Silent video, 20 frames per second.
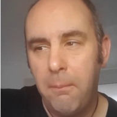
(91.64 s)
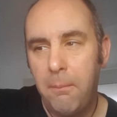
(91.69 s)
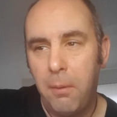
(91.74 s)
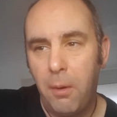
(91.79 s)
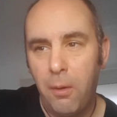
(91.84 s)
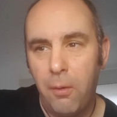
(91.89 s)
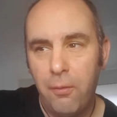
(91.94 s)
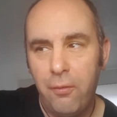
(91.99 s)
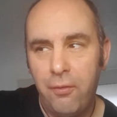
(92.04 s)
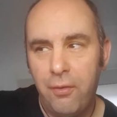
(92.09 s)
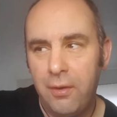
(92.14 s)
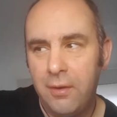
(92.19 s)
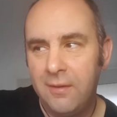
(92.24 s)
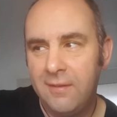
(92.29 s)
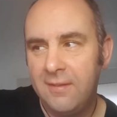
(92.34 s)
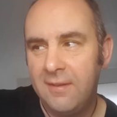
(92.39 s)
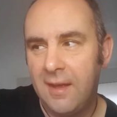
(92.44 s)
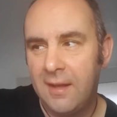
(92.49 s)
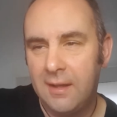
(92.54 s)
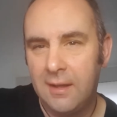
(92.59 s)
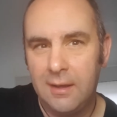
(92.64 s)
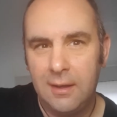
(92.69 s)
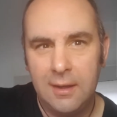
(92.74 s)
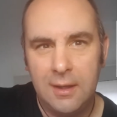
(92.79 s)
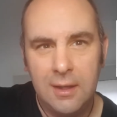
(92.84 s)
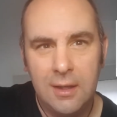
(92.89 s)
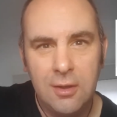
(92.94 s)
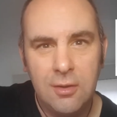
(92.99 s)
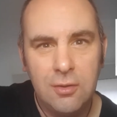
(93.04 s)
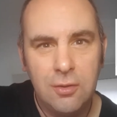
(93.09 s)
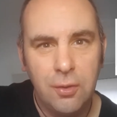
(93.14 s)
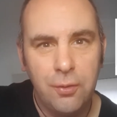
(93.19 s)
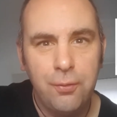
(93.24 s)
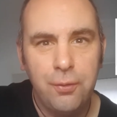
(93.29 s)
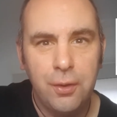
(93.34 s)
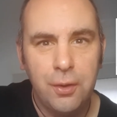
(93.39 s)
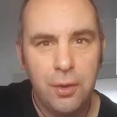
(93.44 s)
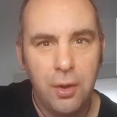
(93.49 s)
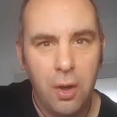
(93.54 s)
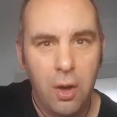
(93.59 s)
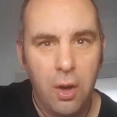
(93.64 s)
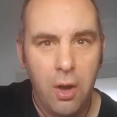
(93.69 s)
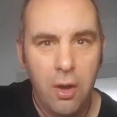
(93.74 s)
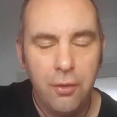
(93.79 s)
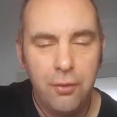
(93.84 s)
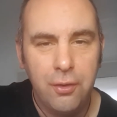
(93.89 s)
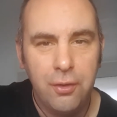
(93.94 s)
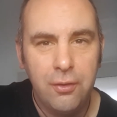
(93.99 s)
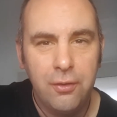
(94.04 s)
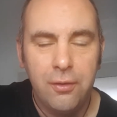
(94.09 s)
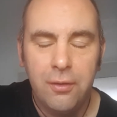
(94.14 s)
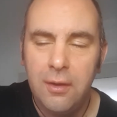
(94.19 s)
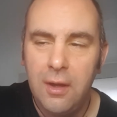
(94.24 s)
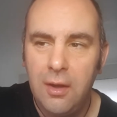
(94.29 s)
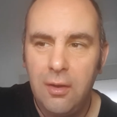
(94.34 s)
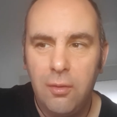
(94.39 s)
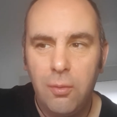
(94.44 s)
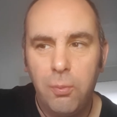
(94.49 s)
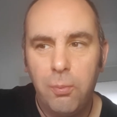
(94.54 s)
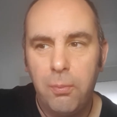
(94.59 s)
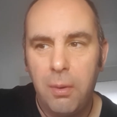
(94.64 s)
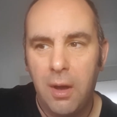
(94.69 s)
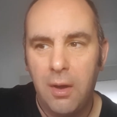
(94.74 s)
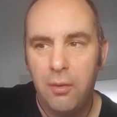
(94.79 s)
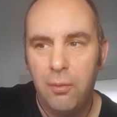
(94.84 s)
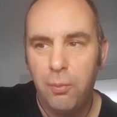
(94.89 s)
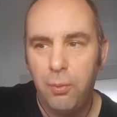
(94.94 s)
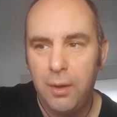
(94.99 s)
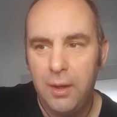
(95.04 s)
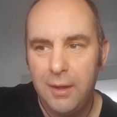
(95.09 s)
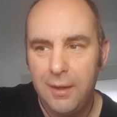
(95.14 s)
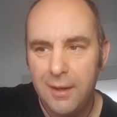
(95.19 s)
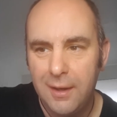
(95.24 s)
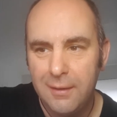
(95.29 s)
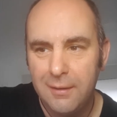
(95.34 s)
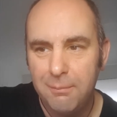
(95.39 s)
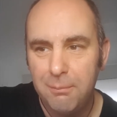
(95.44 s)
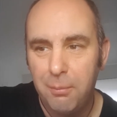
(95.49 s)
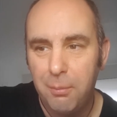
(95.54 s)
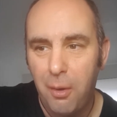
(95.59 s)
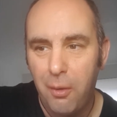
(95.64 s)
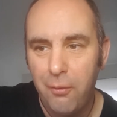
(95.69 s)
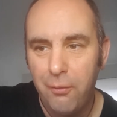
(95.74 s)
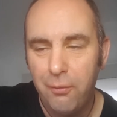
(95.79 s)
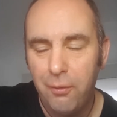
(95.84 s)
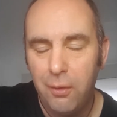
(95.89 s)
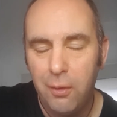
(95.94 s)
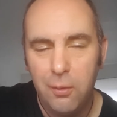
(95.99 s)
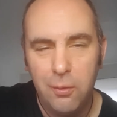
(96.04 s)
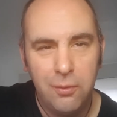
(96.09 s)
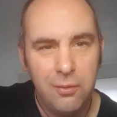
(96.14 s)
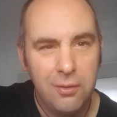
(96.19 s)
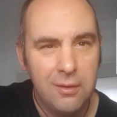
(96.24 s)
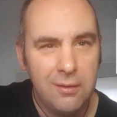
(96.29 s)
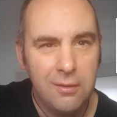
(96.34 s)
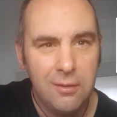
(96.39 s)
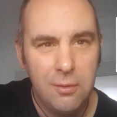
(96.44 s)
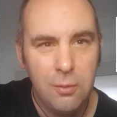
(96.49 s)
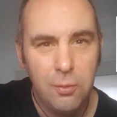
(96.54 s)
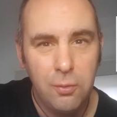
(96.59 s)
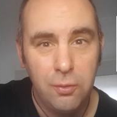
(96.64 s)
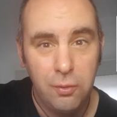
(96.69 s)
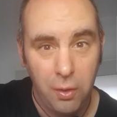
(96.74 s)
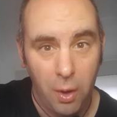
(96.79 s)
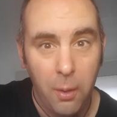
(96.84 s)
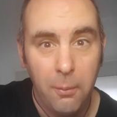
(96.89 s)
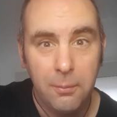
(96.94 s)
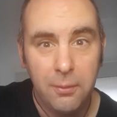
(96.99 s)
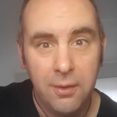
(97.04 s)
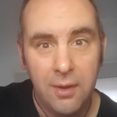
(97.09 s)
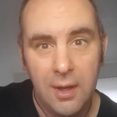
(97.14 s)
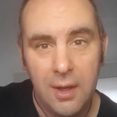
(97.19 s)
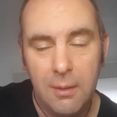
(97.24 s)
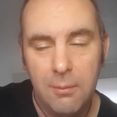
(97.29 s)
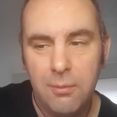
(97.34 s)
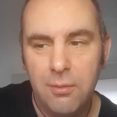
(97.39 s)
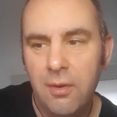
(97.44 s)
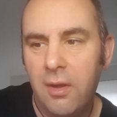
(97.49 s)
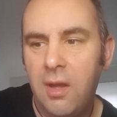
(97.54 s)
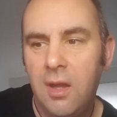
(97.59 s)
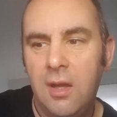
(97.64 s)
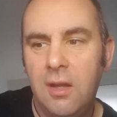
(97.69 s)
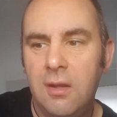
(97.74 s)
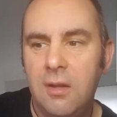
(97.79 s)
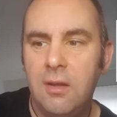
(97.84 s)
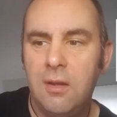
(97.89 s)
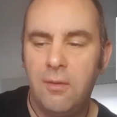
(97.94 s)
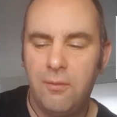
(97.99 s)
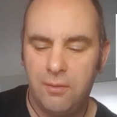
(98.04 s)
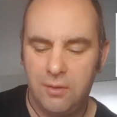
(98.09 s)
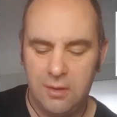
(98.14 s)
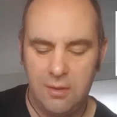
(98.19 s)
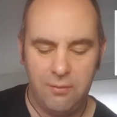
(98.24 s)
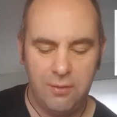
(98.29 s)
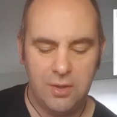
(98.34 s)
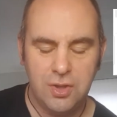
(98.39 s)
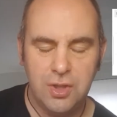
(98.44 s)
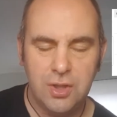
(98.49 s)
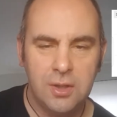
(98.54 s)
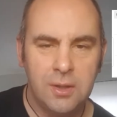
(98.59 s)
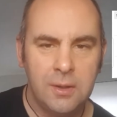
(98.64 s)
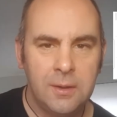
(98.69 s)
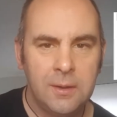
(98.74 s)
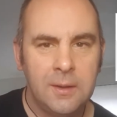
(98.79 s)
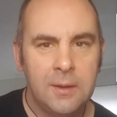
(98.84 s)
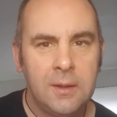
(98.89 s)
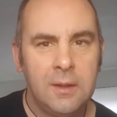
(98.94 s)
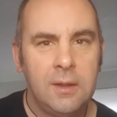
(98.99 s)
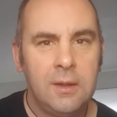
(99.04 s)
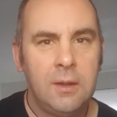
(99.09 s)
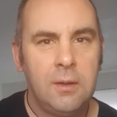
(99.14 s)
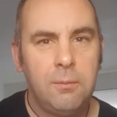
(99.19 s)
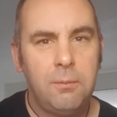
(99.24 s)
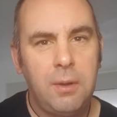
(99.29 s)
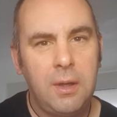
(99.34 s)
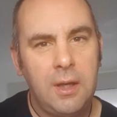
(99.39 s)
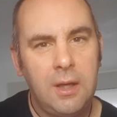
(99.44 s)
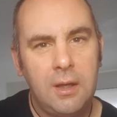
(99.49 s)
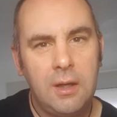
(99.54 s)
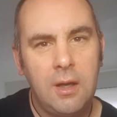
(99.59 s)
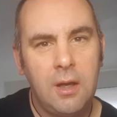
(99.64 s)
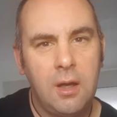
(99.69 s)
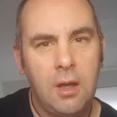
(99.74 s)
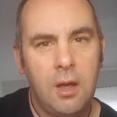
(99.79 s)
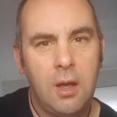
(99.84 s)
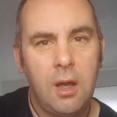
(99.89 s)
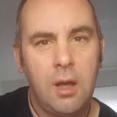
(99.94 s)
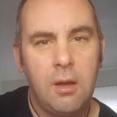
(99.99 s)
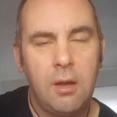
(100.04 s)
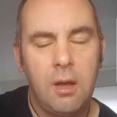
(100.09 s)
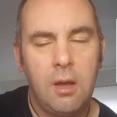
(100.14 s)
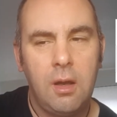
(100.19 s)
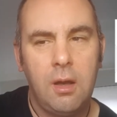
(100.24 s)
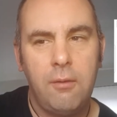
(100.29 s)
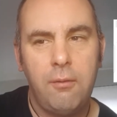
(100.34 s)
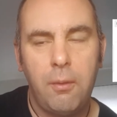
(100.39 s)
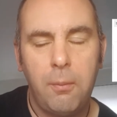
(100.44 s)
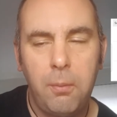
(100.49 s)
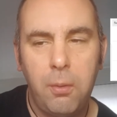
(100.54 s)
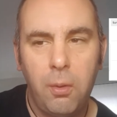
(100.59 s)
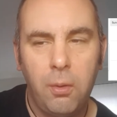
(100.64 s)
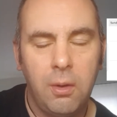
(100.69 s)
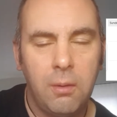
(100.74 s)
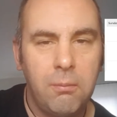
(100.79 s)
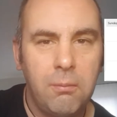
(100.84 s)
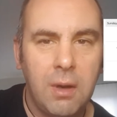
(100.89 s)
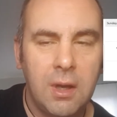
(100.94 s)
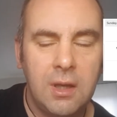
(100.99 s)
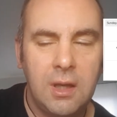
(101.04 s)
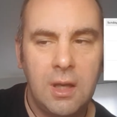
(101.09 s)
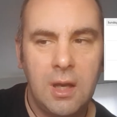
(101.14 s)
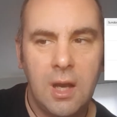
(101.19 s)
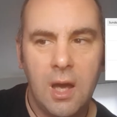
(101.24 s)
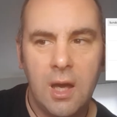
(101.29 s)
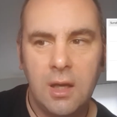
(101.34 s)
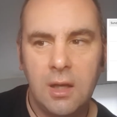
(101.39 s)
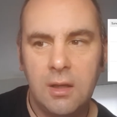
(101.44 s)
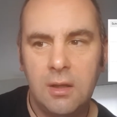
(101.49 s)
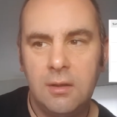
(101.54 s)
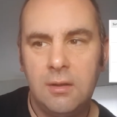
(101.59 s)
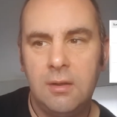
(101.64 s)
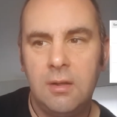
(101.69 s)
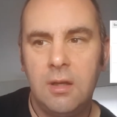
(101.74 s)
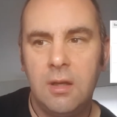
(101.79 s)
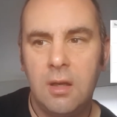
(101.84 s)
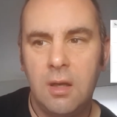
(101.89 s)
Both sadly suffered losses this past weekend, both losing to top teams in the division, being Liverpool and Man United.